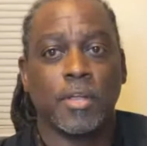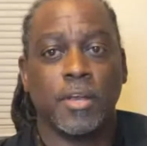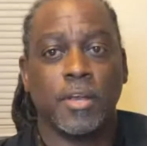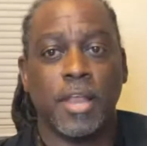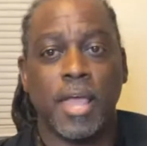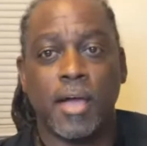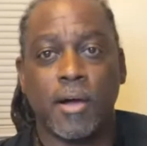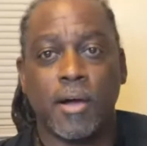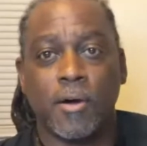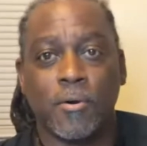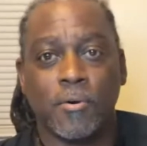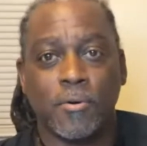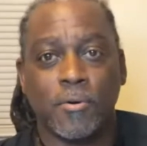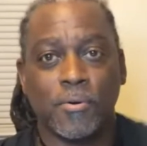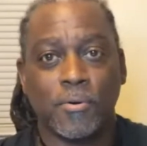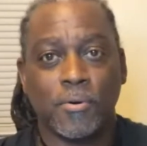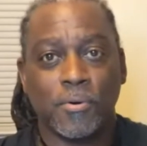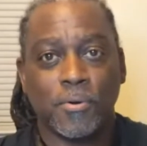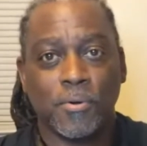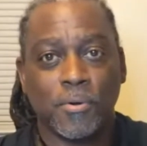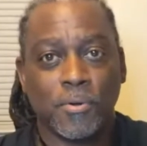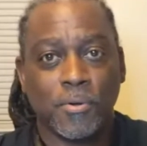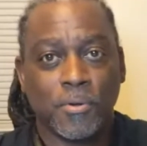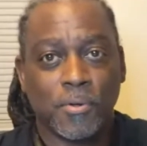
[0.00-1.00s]

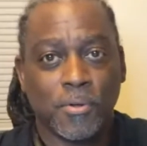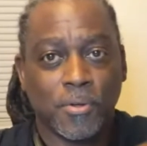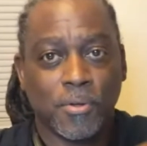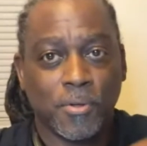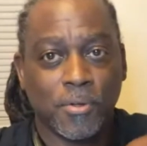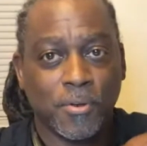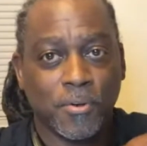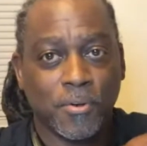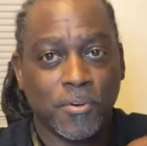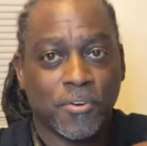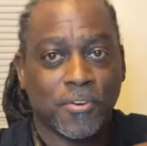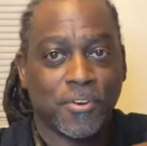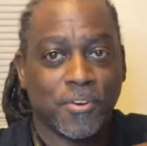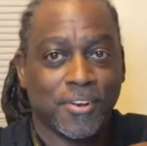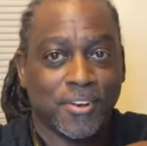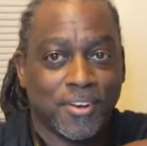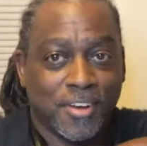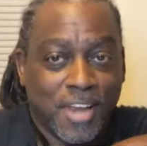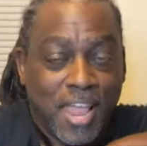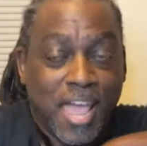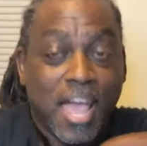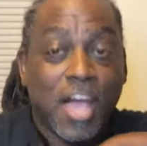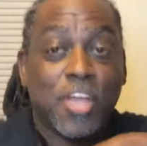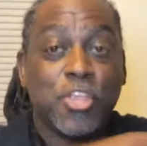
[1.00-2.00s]
Now
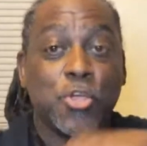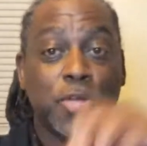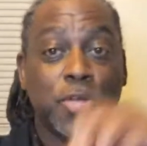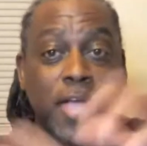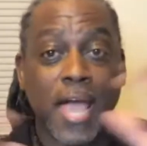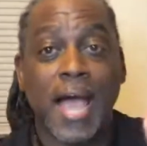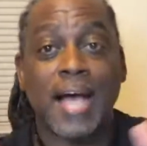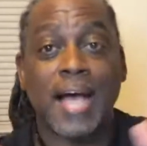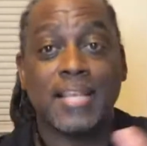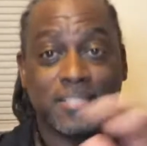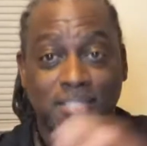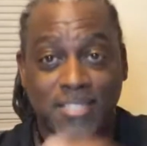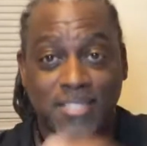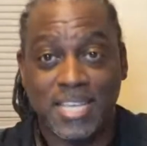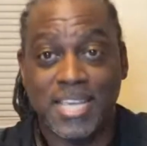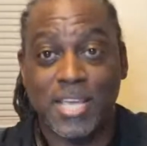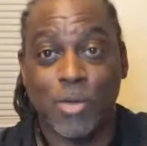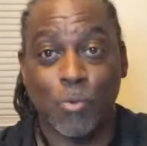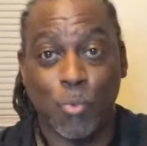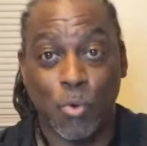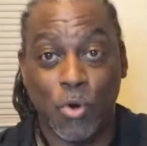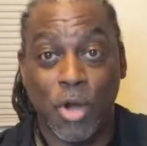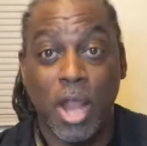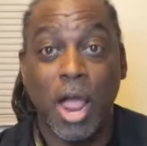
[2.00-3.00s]
you guys
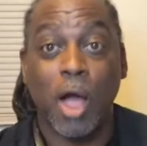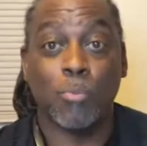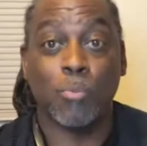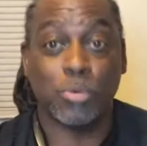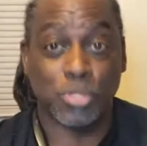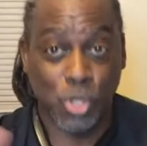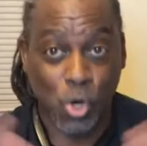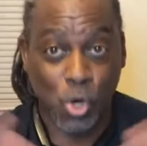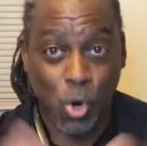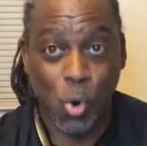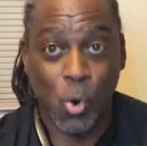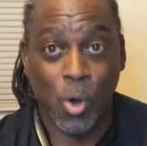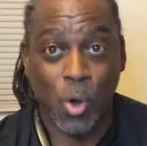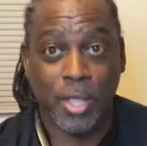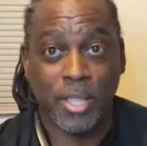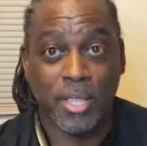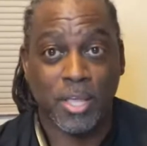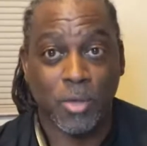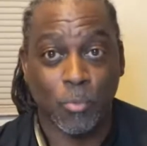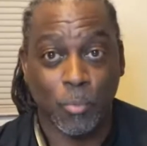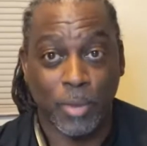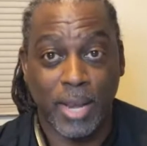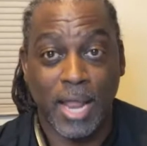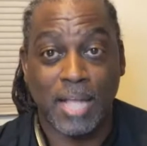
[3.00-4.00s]
see where I was
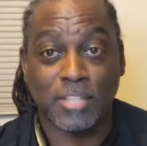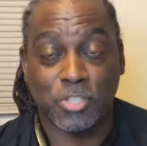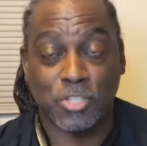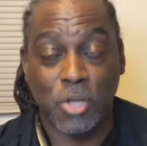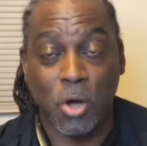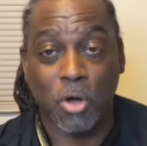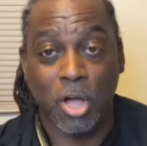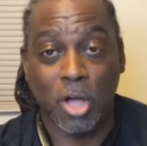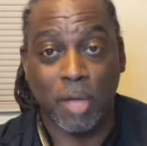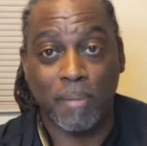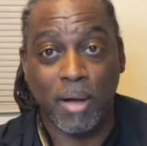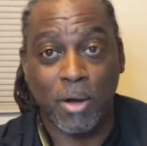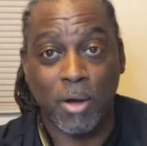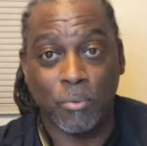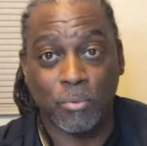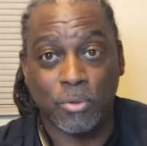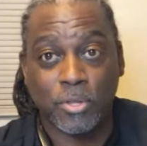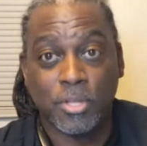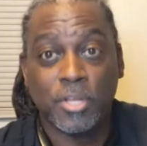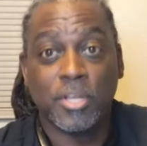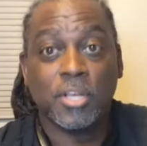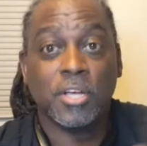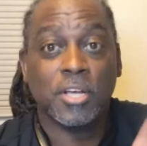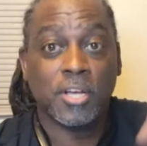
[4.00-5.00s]
going when I talk
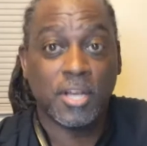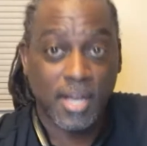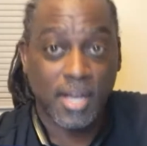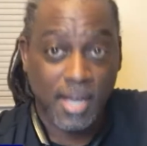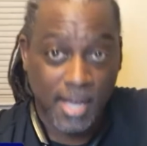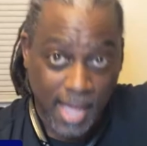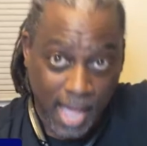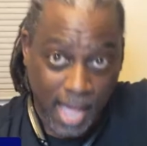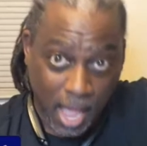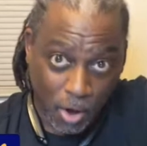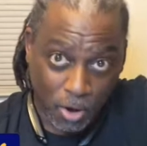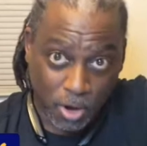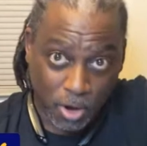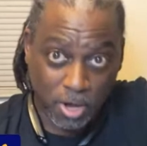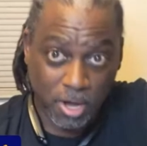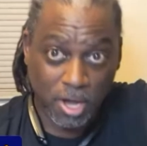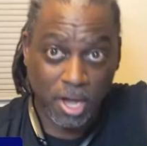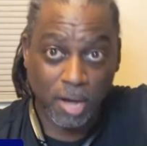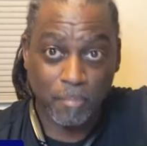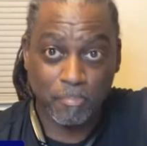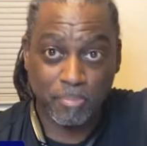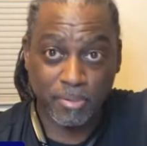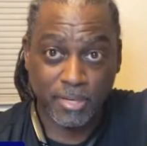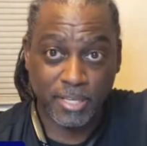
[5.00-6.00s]
about how
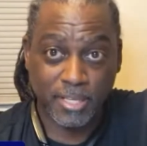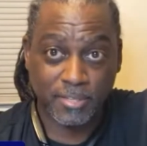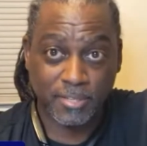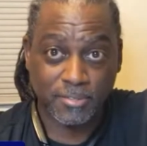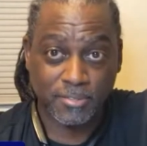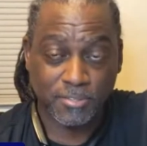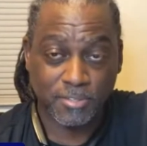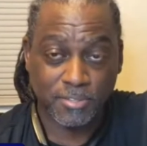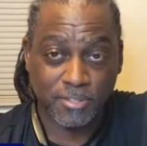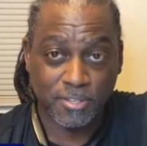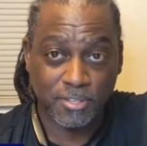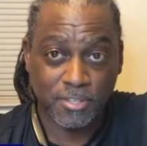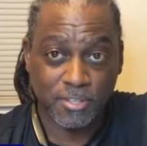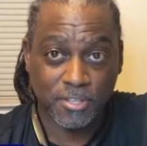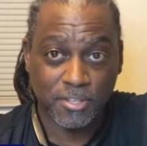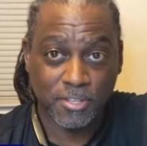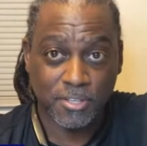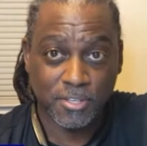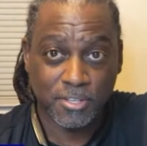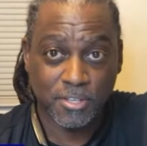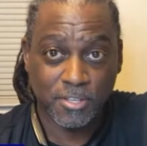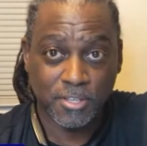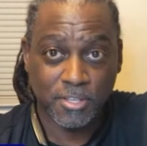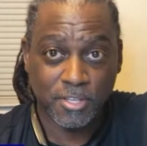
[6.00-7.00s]
companies
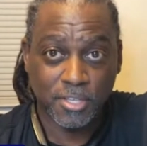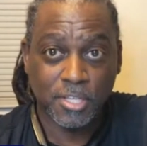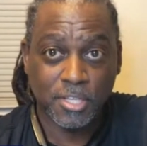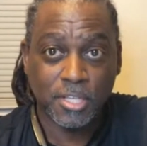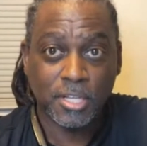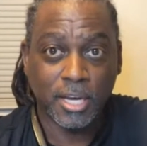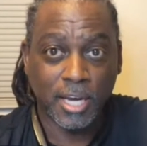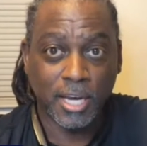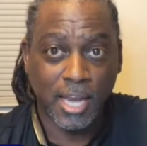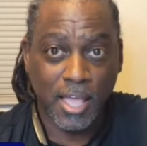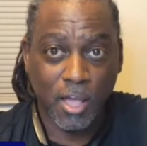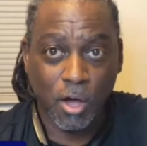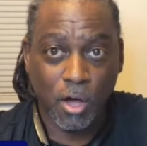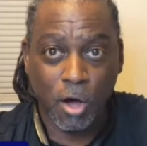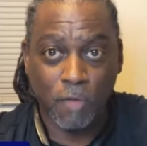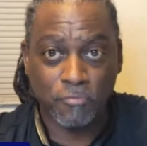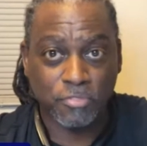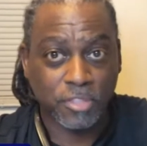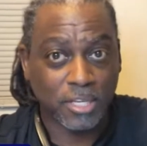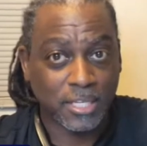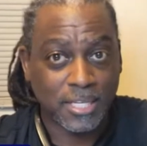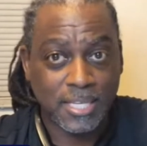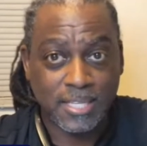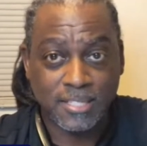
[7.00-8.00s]
lay
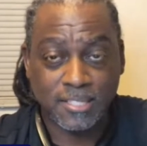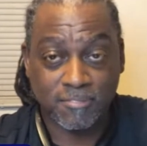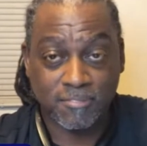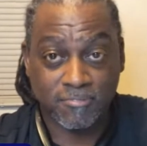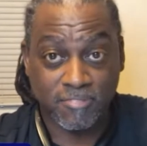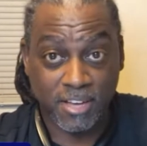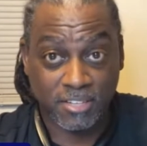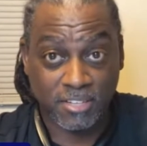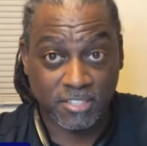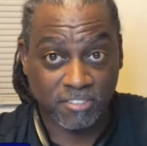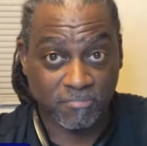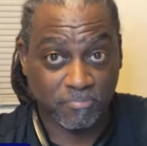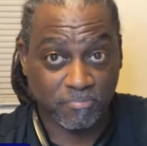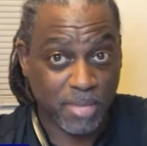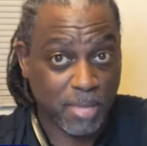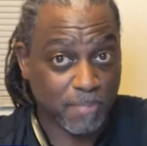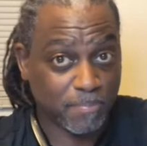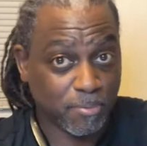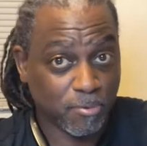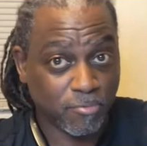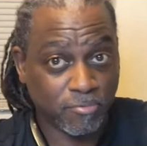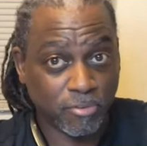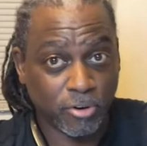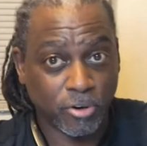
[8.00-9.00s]
off the least effective
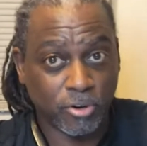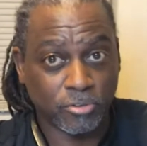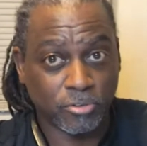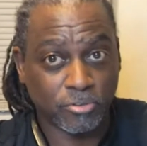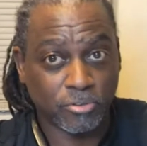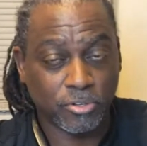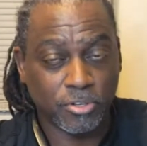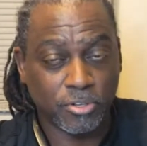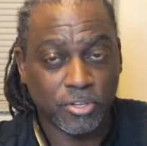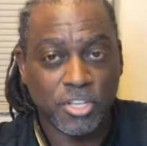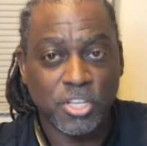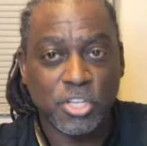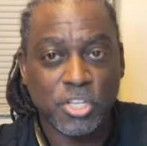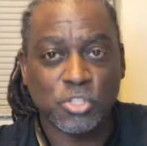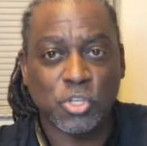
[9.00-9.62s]
people first.